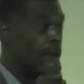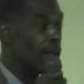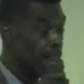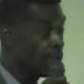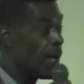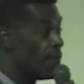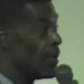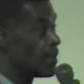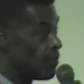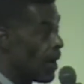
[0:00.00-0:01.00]
Guess how
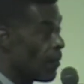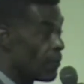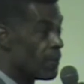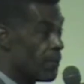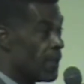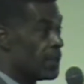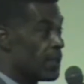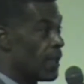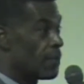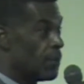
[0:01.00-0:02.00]
much my
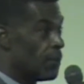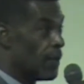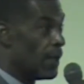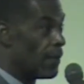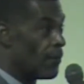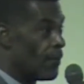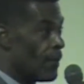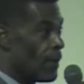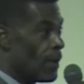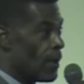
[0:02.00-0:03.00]
refund checks would be?
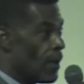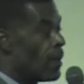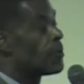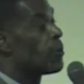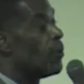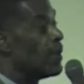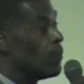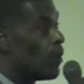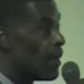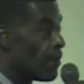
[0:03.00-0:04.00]

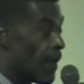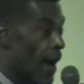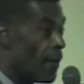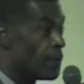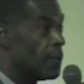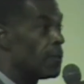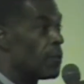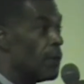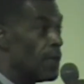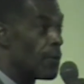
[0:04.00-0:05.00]
Twenty-one thousand,
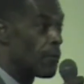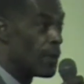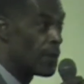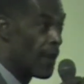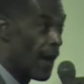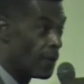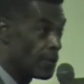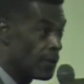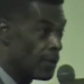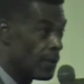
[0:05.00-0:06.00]
twenty-three
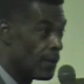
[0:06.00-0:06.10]
thousand.